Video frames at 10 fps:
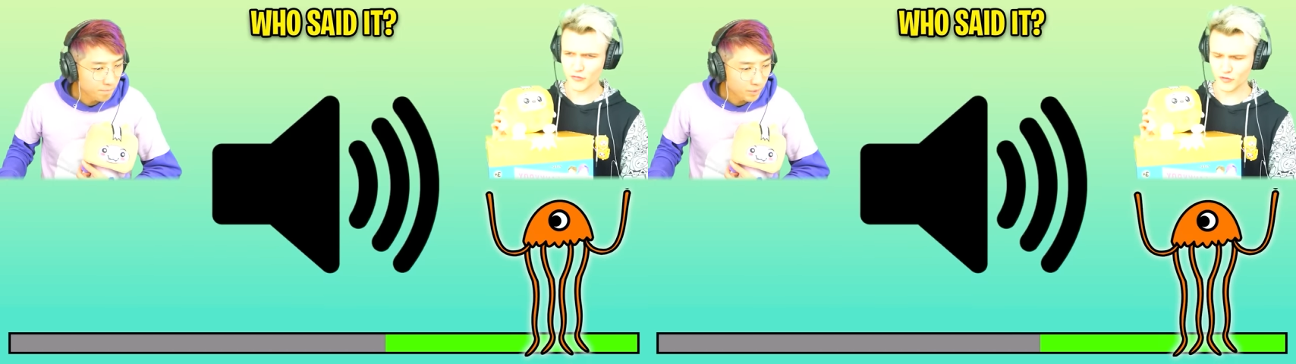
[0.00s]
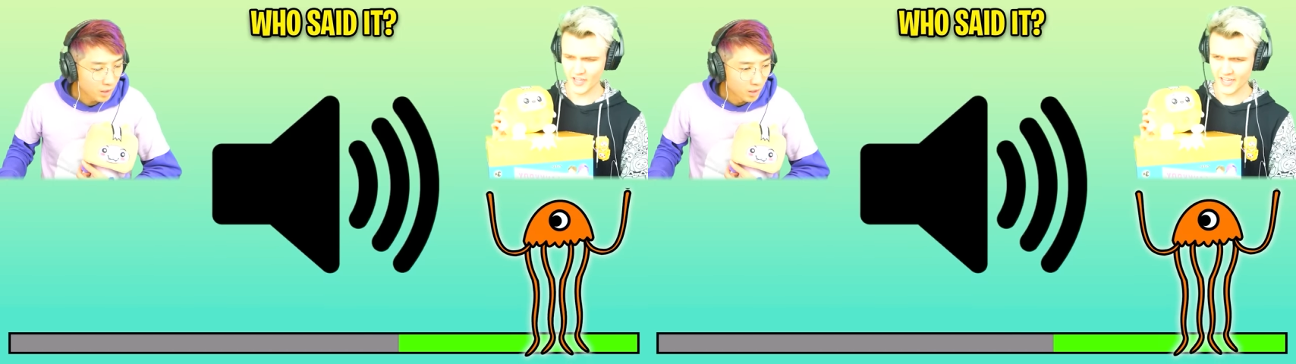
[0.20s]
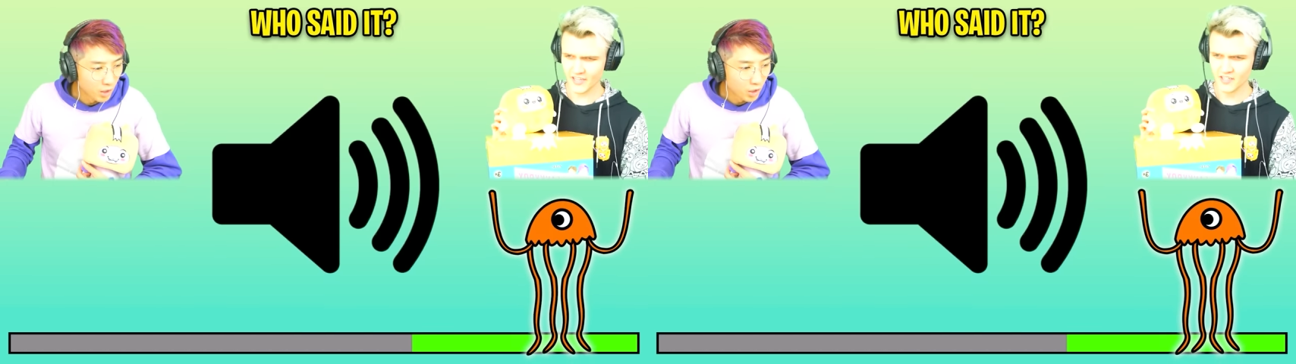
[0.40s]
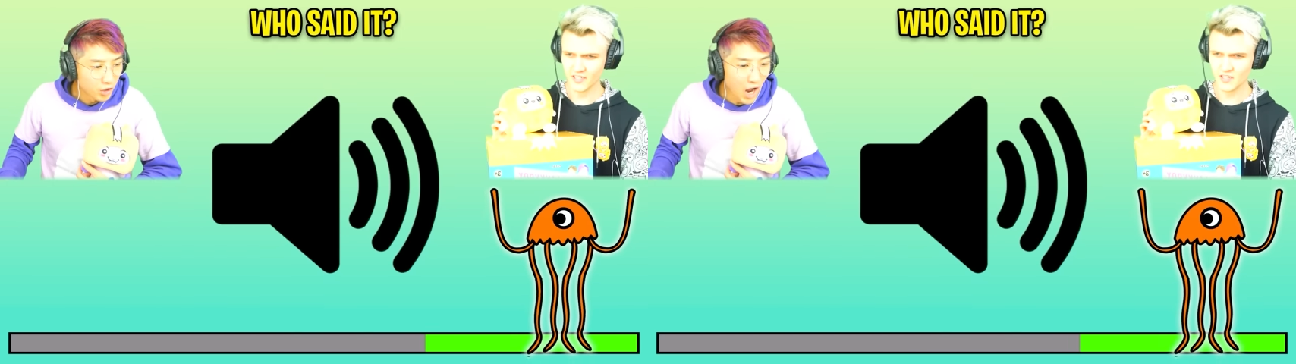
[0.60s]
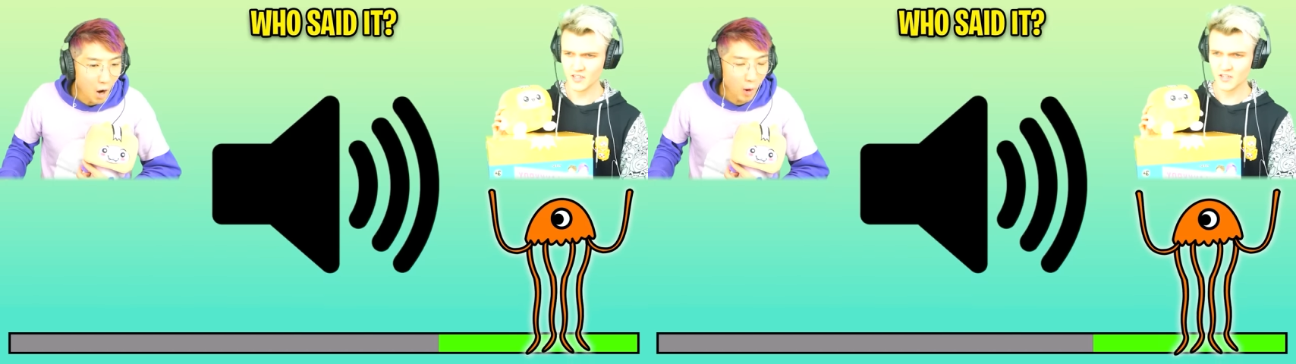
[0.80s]

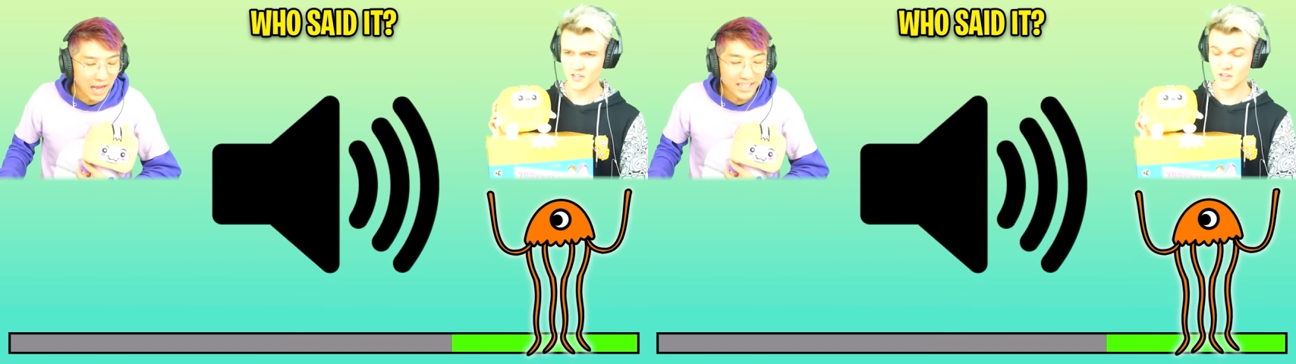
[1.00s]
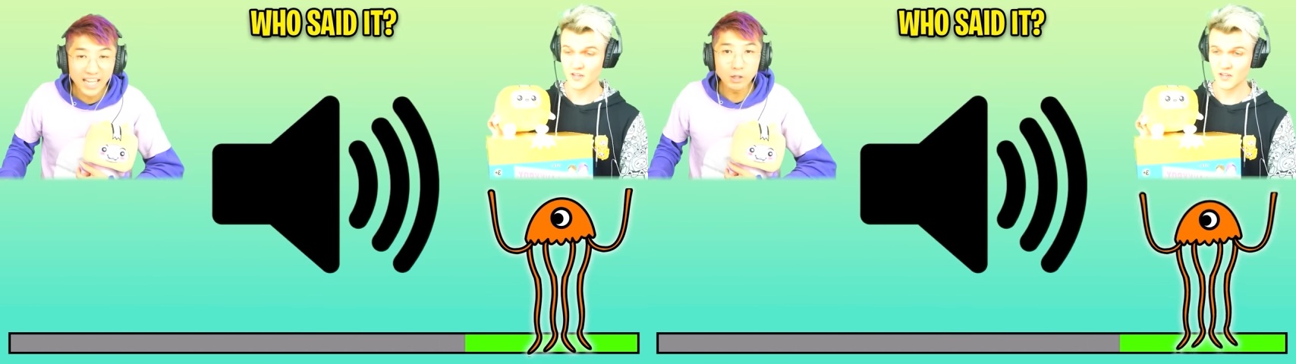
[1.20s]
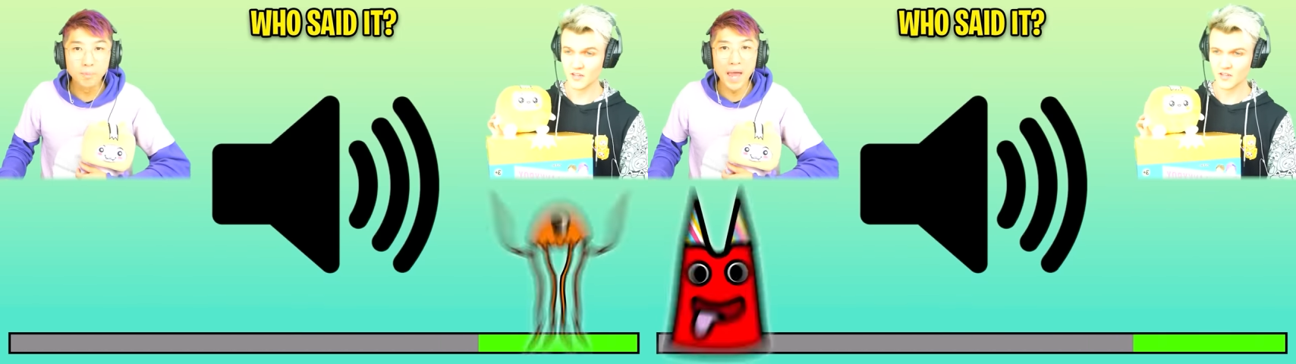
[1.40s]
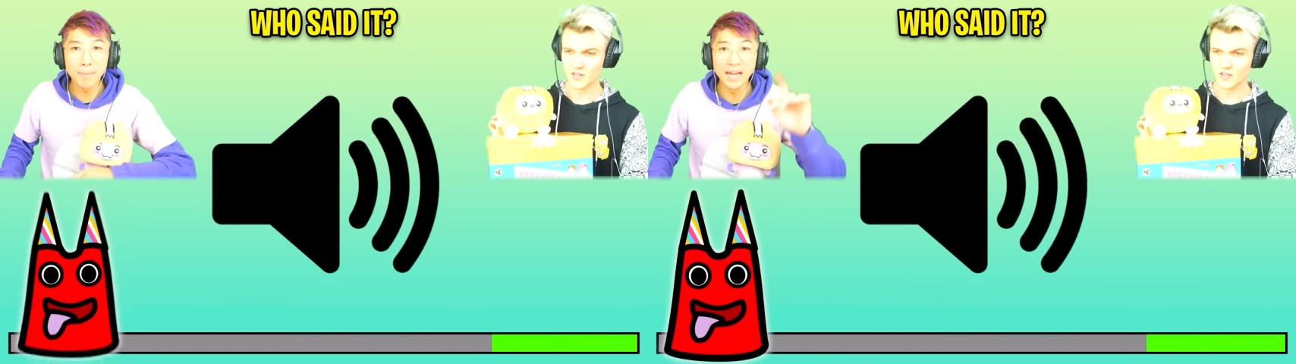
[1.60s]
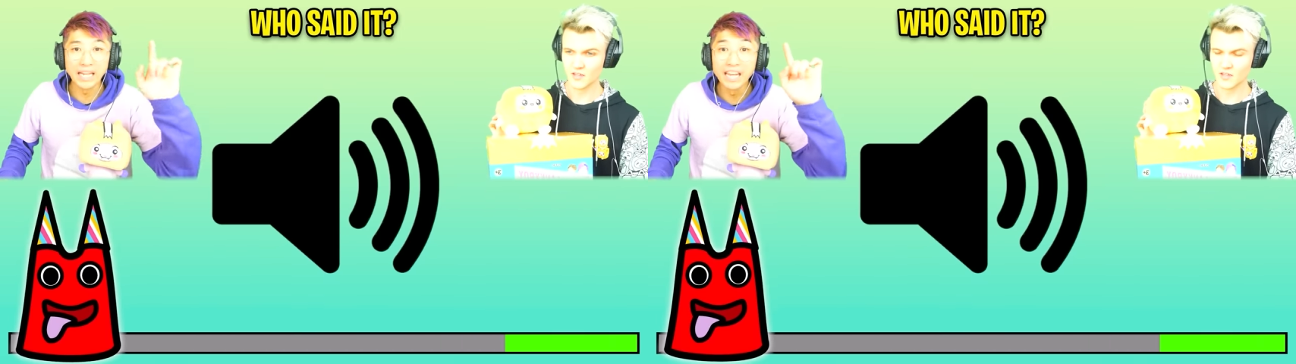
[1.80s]
Speaker 1: Flynn? No, I think that was
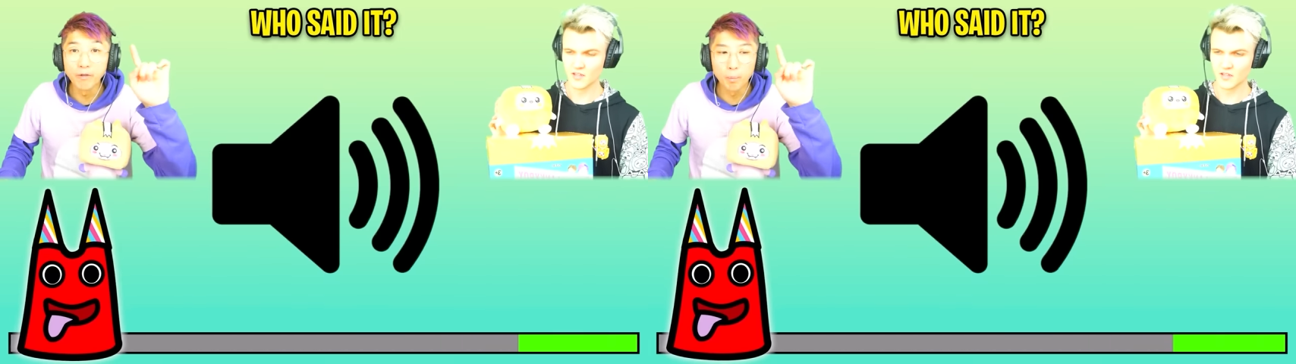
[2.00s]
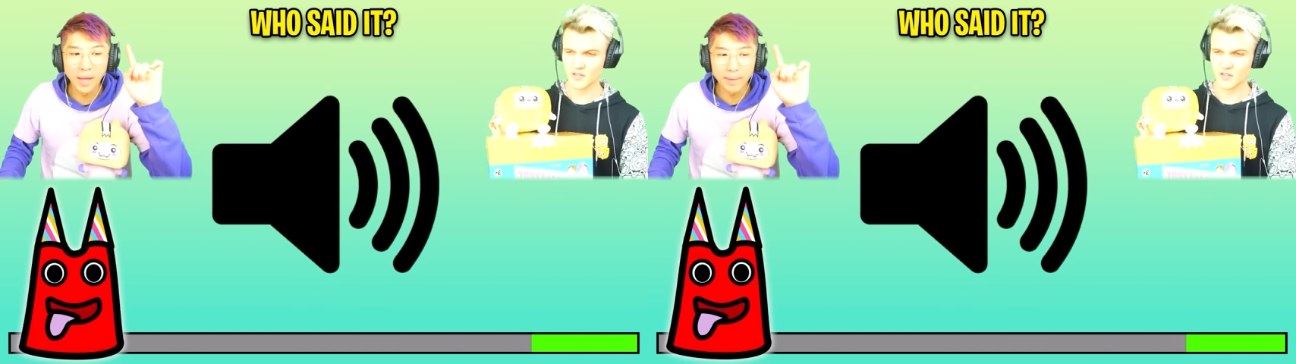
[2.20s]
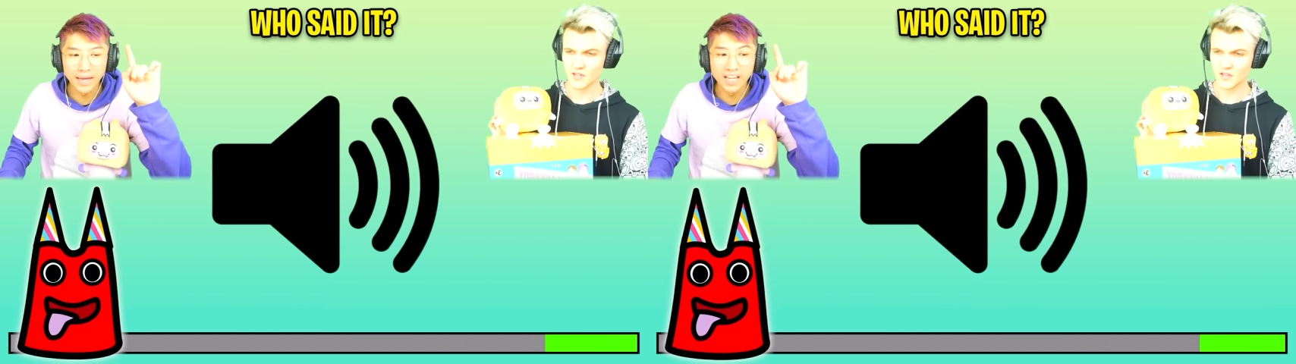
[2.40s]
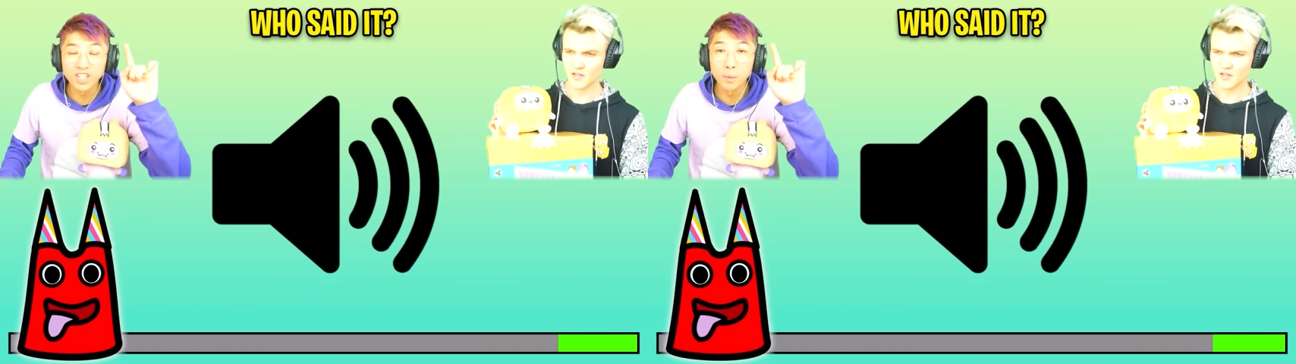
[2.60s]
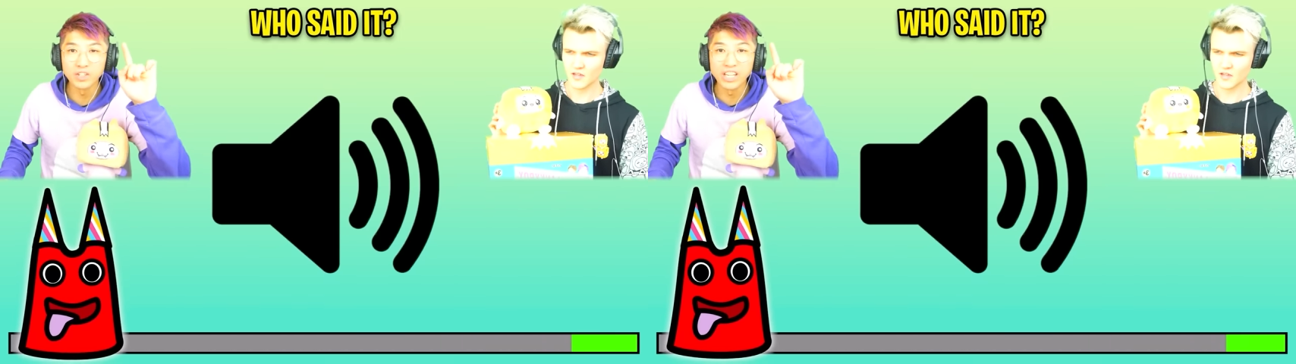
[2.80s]
Banban, evil Banban,
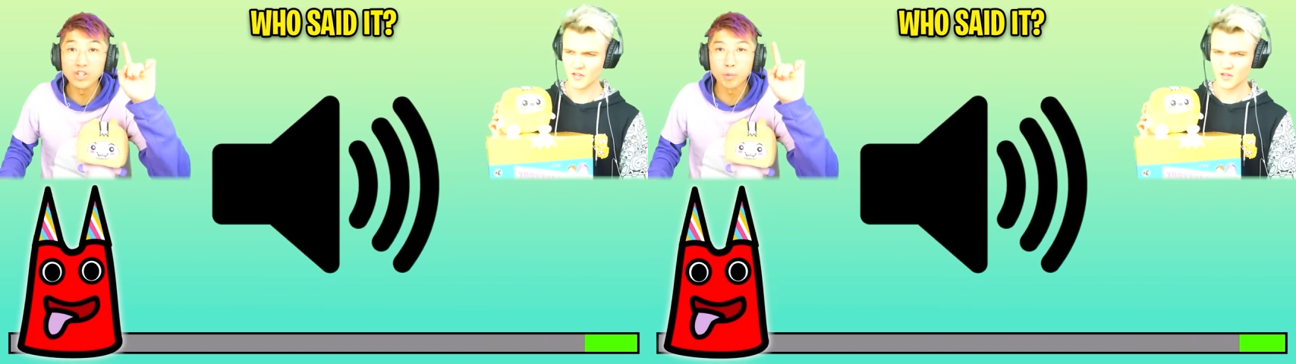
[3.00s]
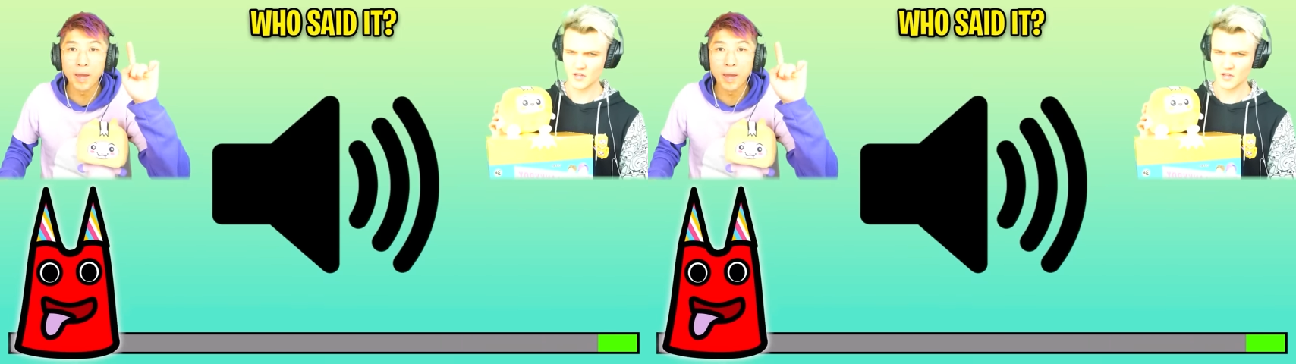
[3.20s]
because he wants to eat your